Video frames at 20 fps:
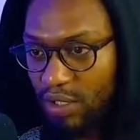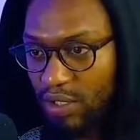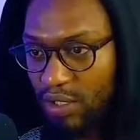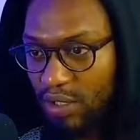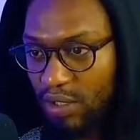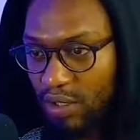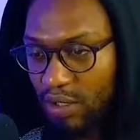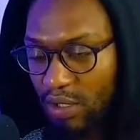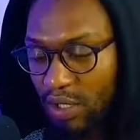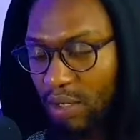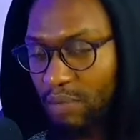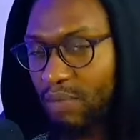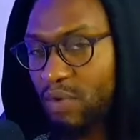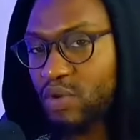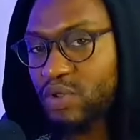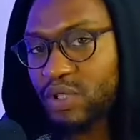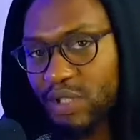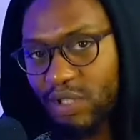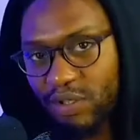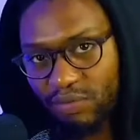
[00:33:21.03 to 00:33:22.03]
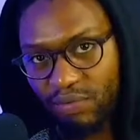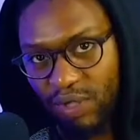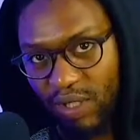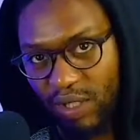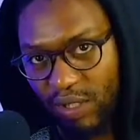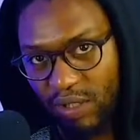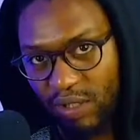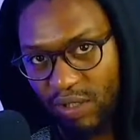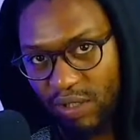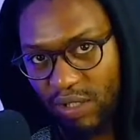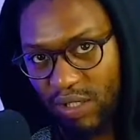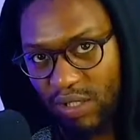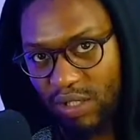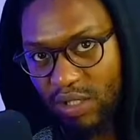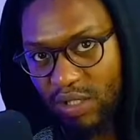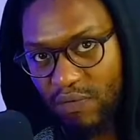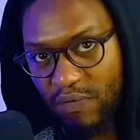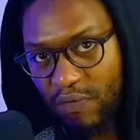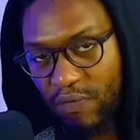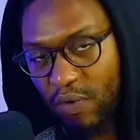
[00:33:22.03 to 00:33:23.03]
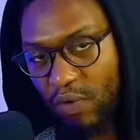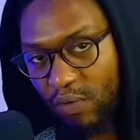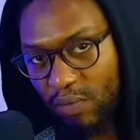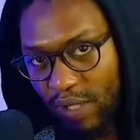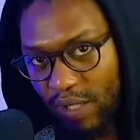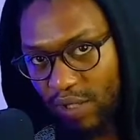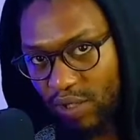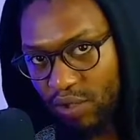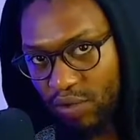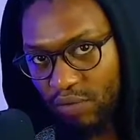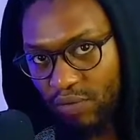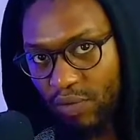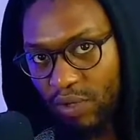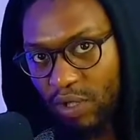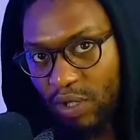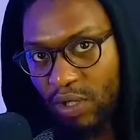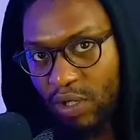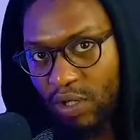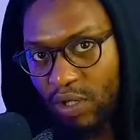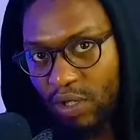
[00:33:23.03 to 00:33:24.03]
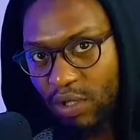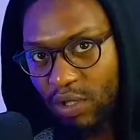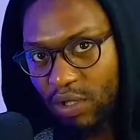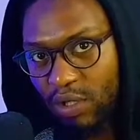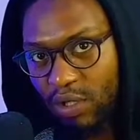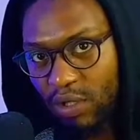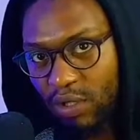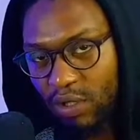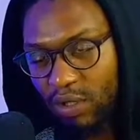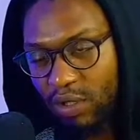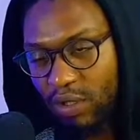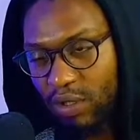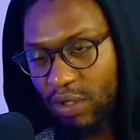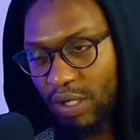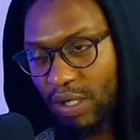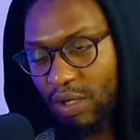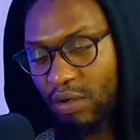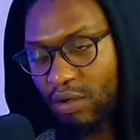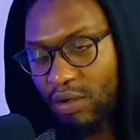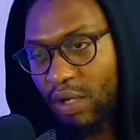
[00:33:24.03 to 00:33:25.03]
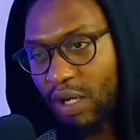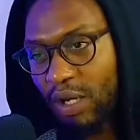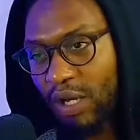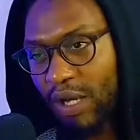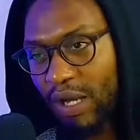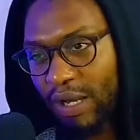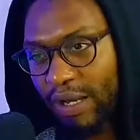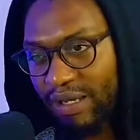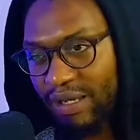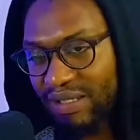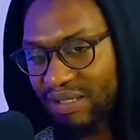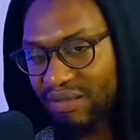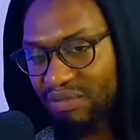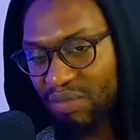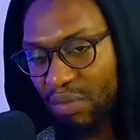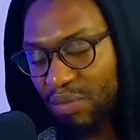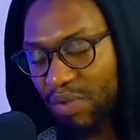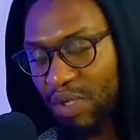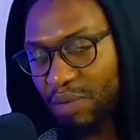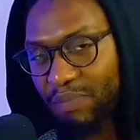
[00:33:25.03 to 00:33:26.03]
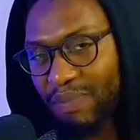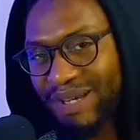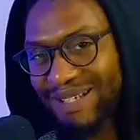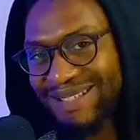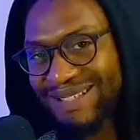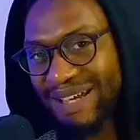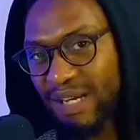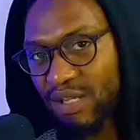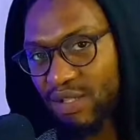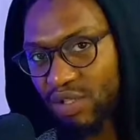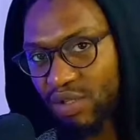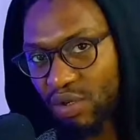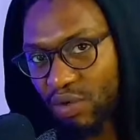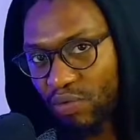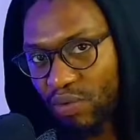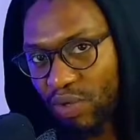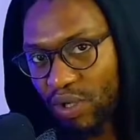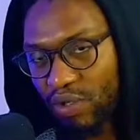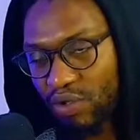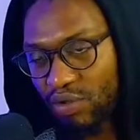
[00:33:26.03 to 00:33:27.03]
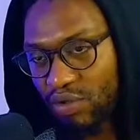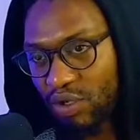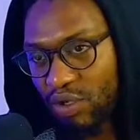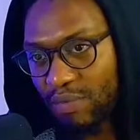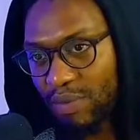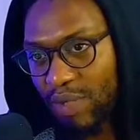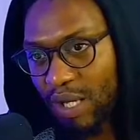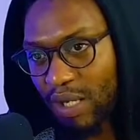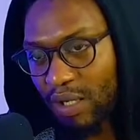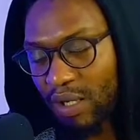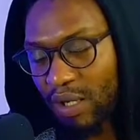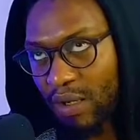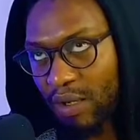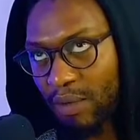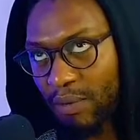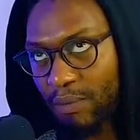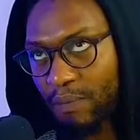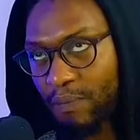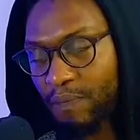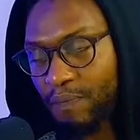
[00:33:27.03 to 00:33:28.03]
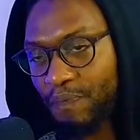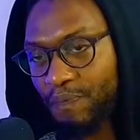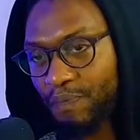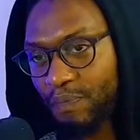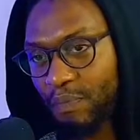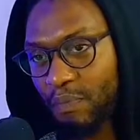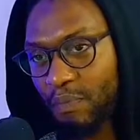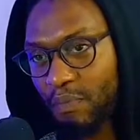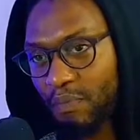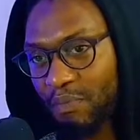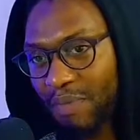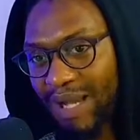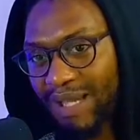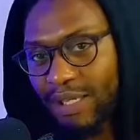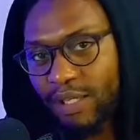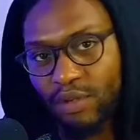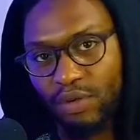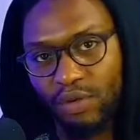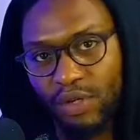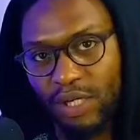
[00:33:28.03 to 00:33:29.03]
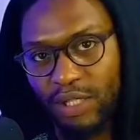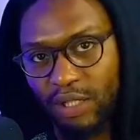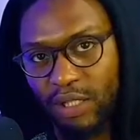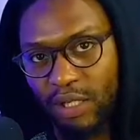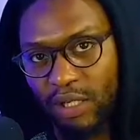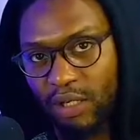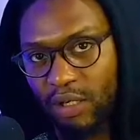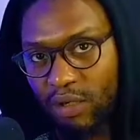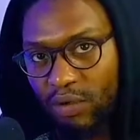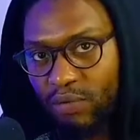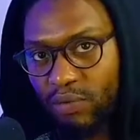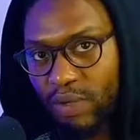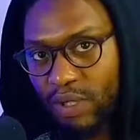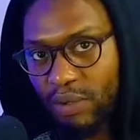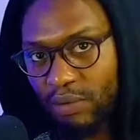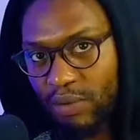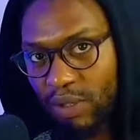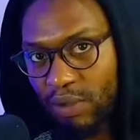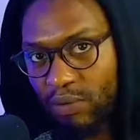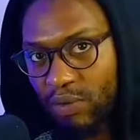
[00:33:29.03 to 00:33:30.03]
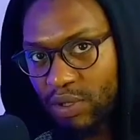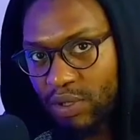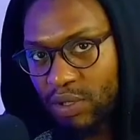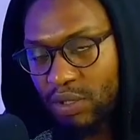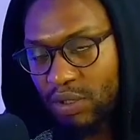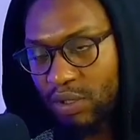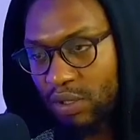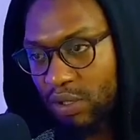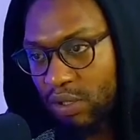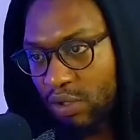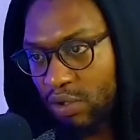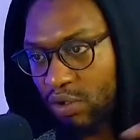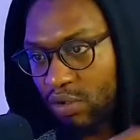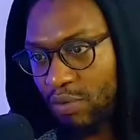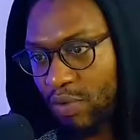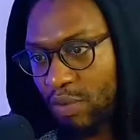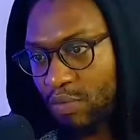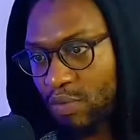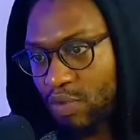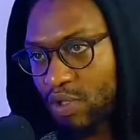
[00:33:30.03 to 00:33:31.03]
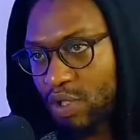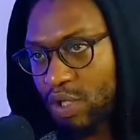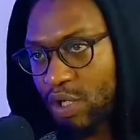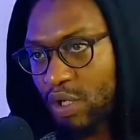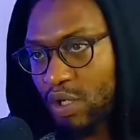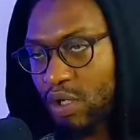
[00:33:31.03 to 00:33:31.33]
Yeah, mostly Renice, then followed by Jovi. And then the other guys, maybe the Pascal song where he dropped that Makiro, I think, when he was still in New Band Music.